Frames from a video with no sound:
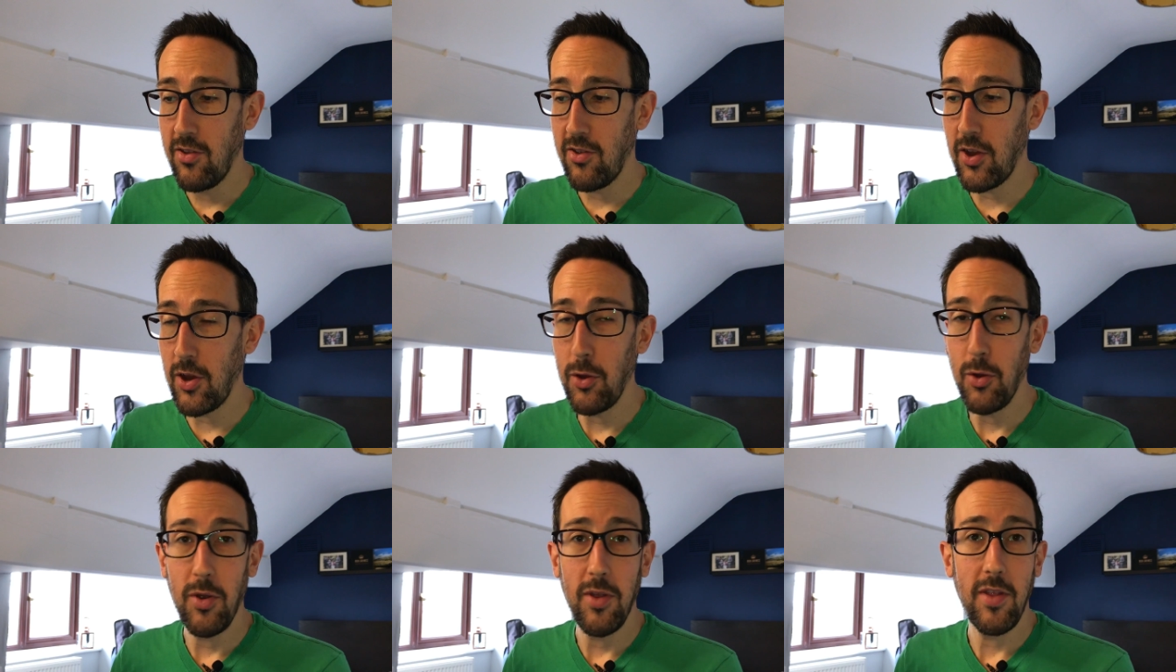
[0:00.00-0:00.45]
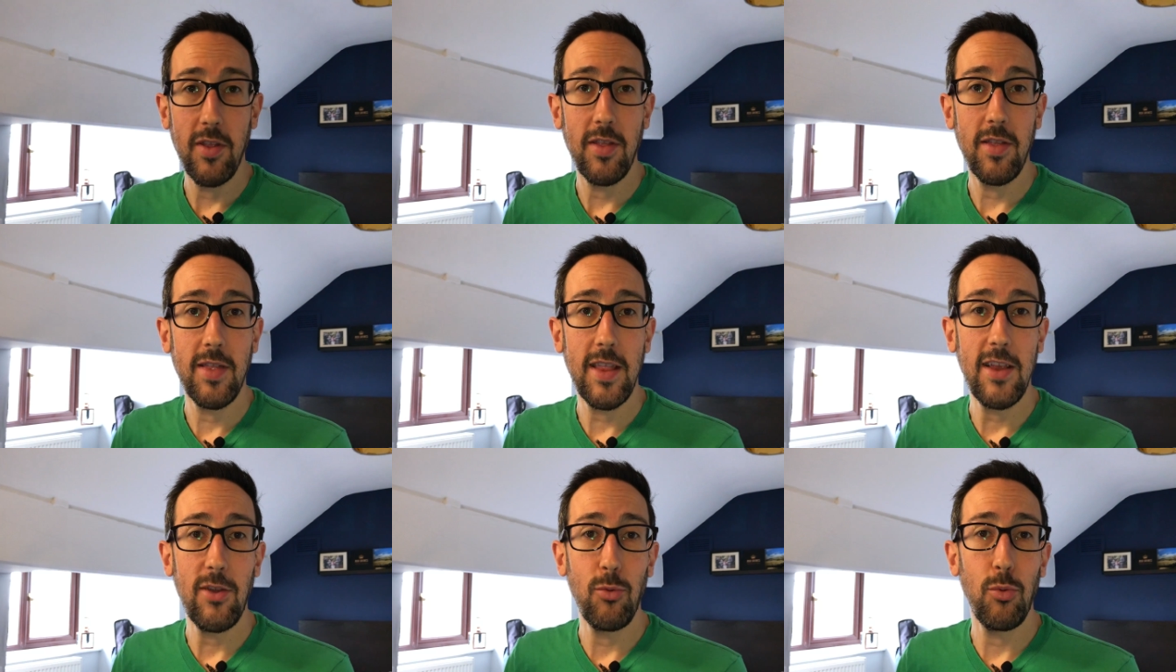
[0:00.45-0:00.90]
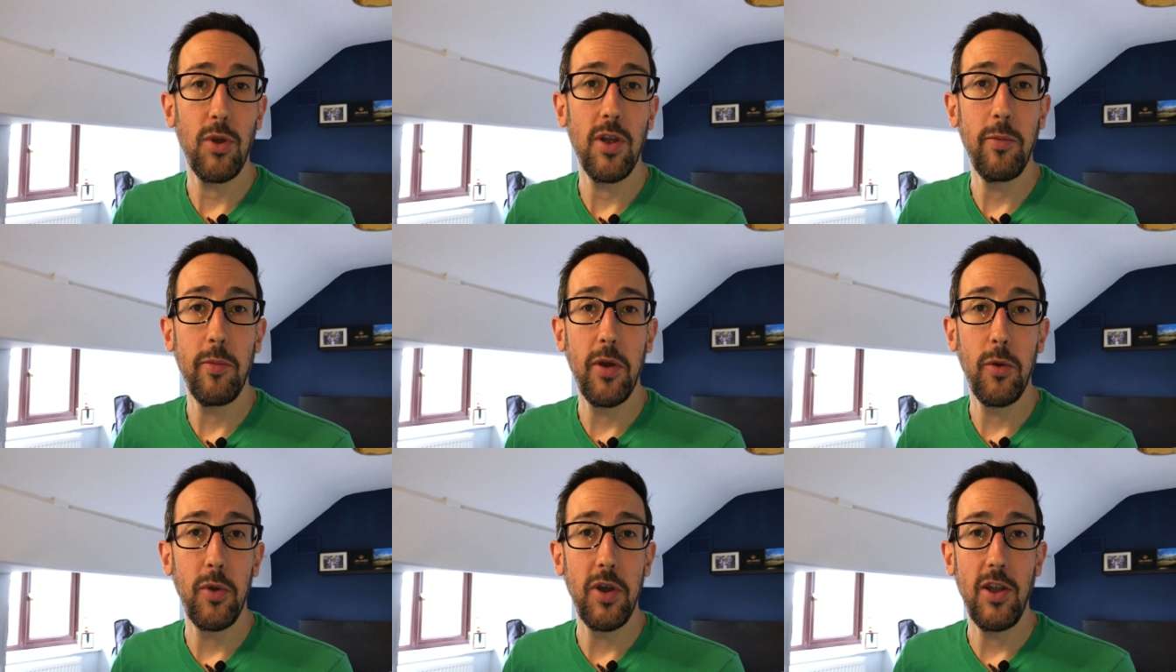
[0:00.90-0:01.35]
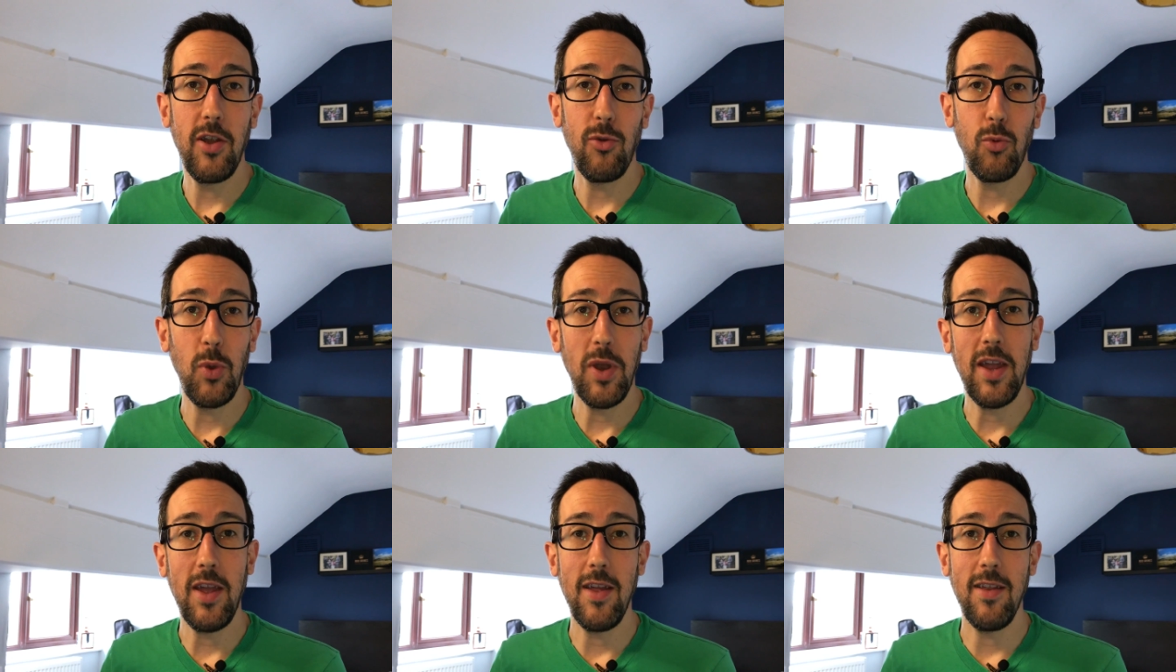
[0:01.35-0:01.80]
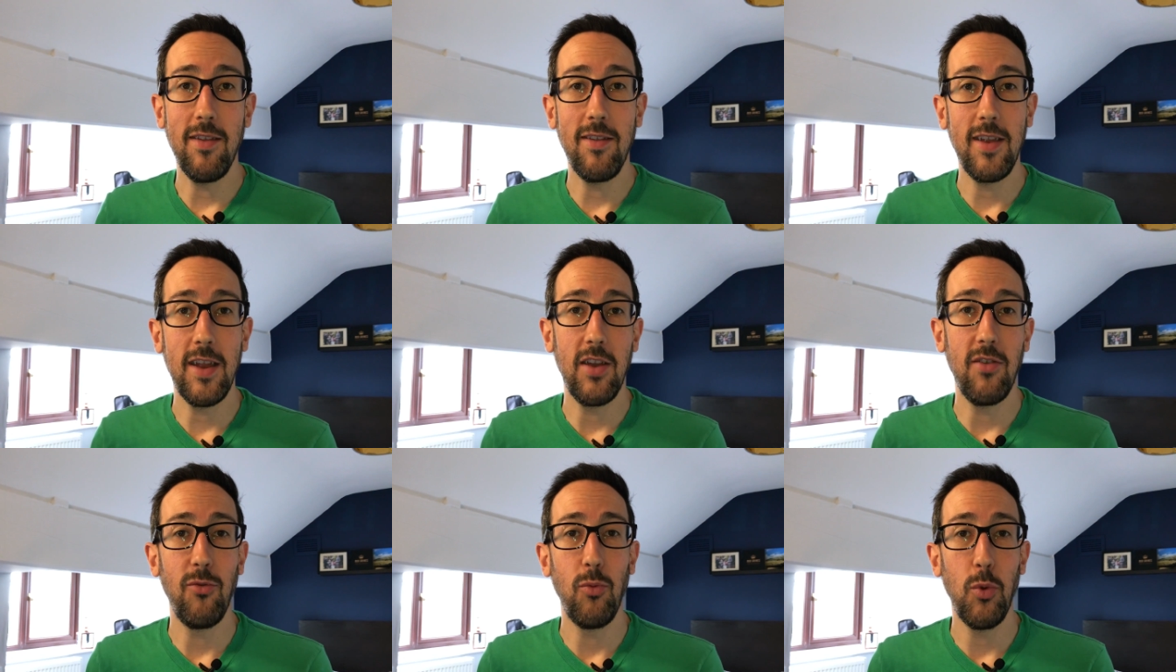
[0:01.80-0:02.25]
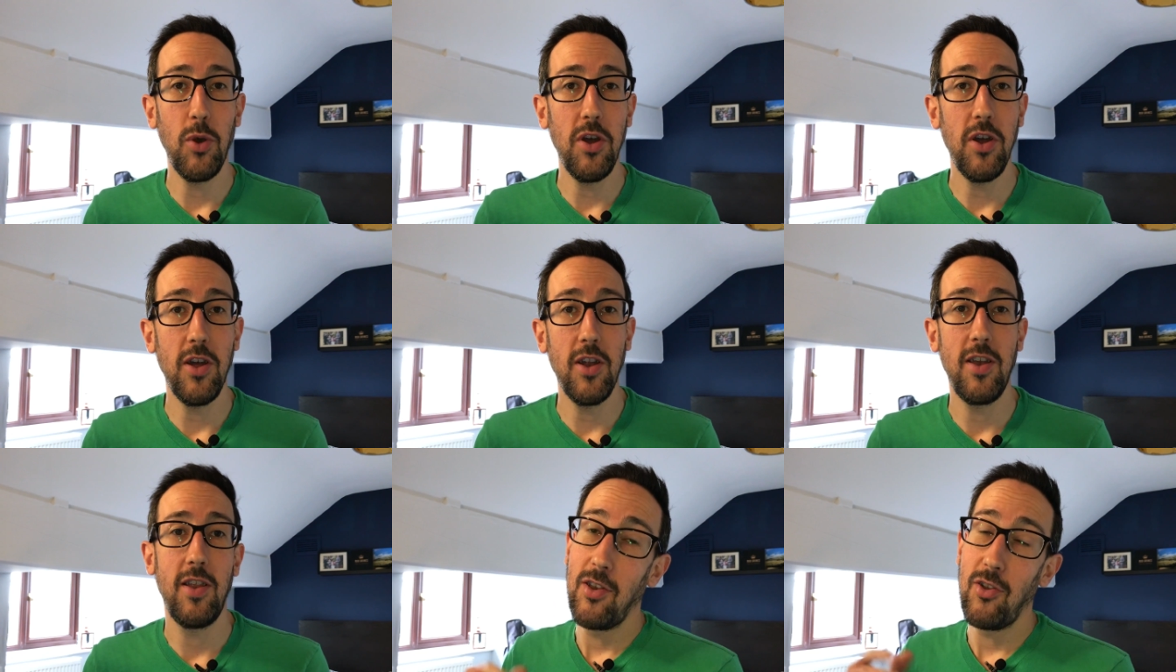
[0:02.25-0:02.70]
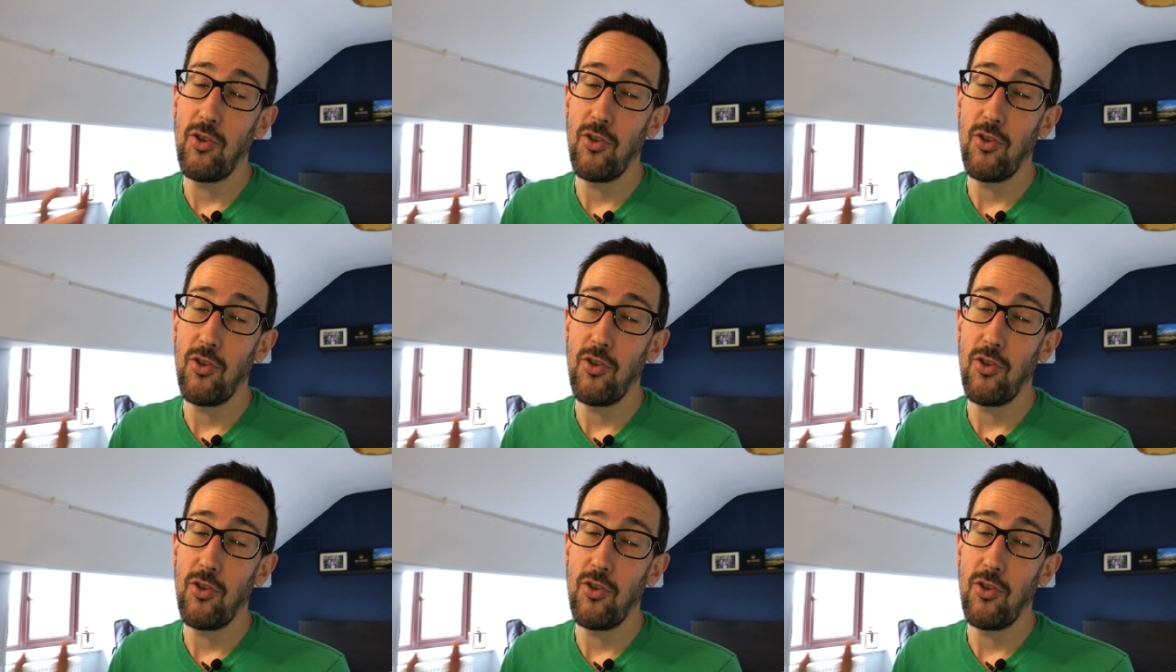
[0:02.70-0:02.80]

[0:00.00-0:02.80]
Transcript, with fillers: So that's why you might want to use Wiki instead of Word.